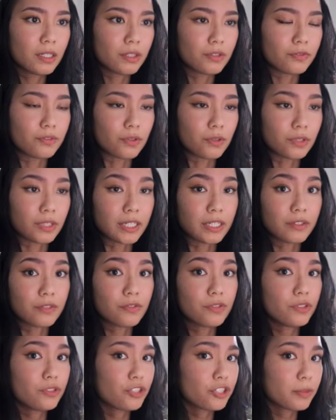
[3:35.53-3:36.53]
for like
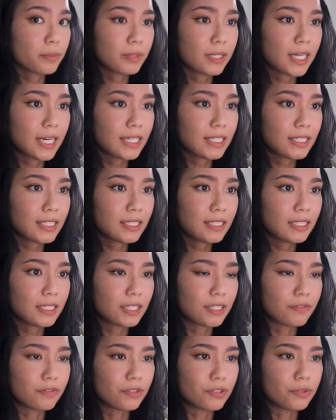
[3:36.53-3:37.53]
future planning
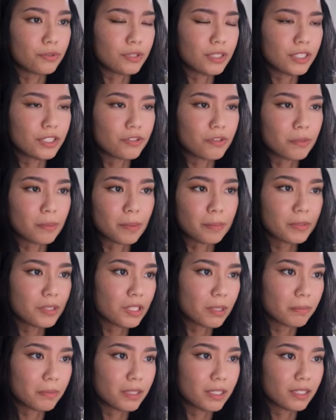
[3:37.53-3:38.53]
if you need to remember
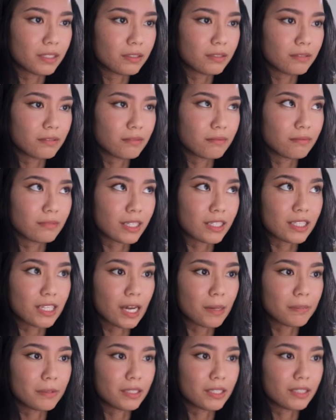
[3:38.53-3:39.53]
something that's
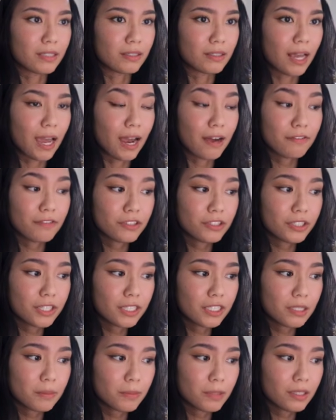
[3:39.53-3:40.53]
happening after
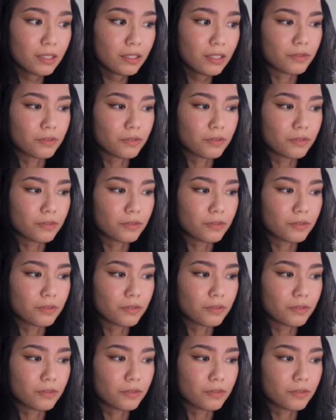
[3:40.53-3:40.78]
next month.